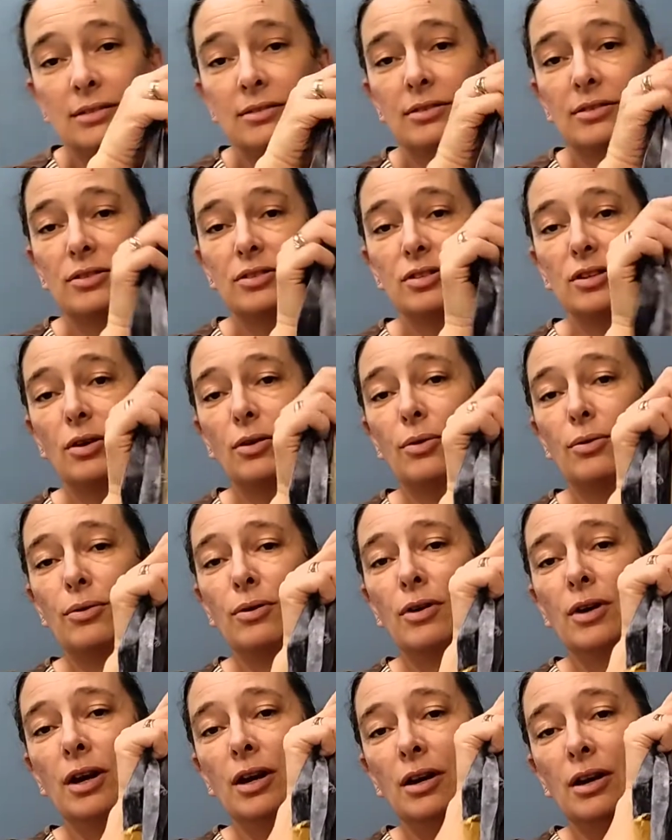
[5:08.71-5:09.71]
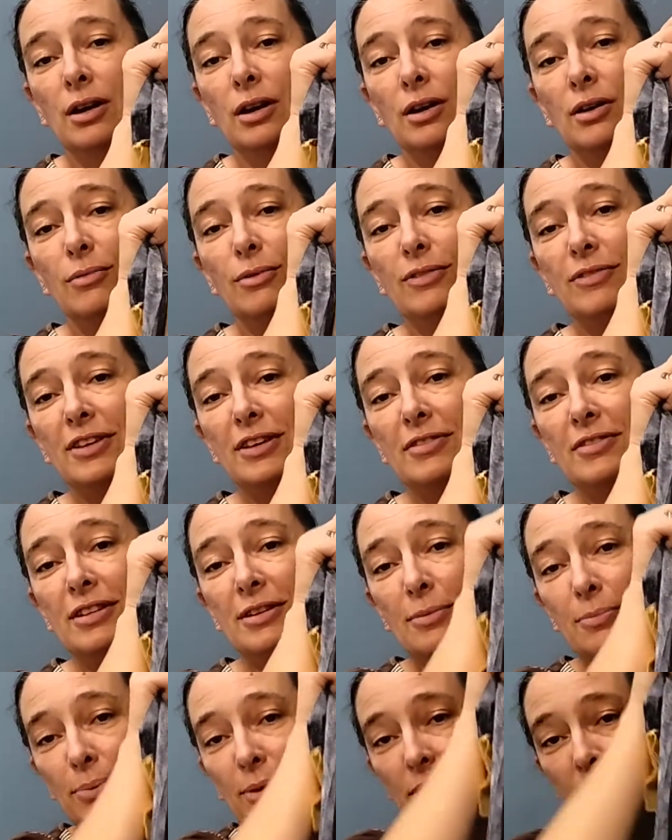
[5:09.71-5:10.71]
So we've given
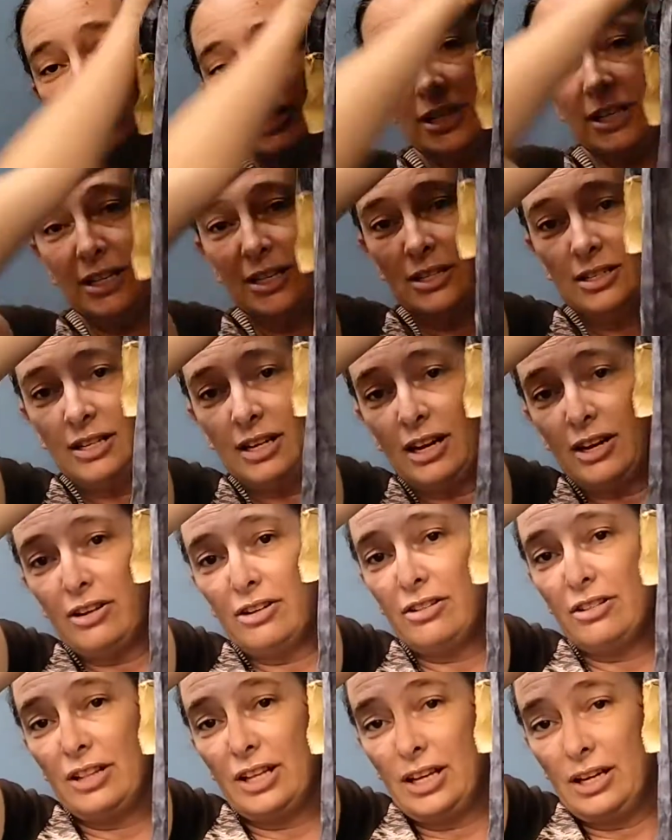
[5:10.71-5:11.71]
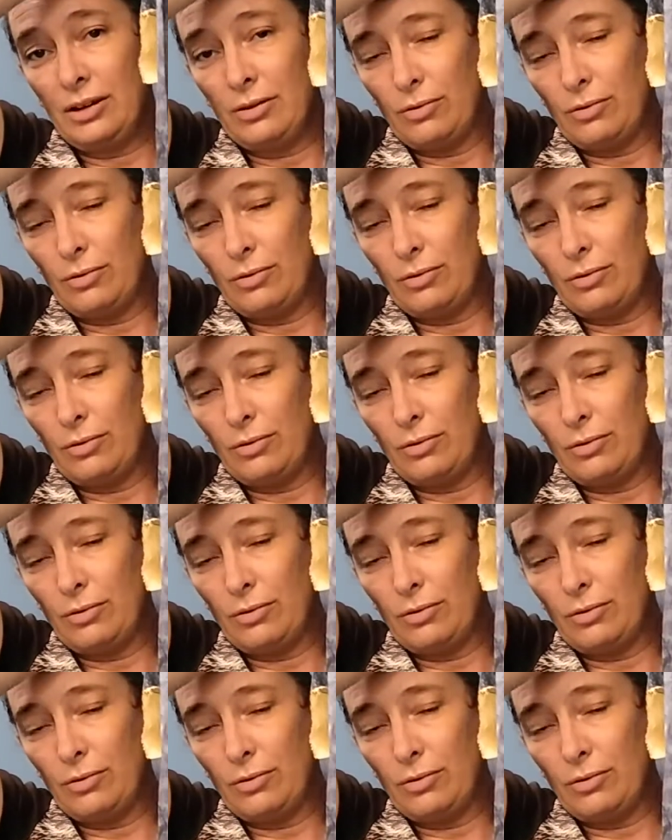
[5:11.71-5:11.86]
up parking entirely,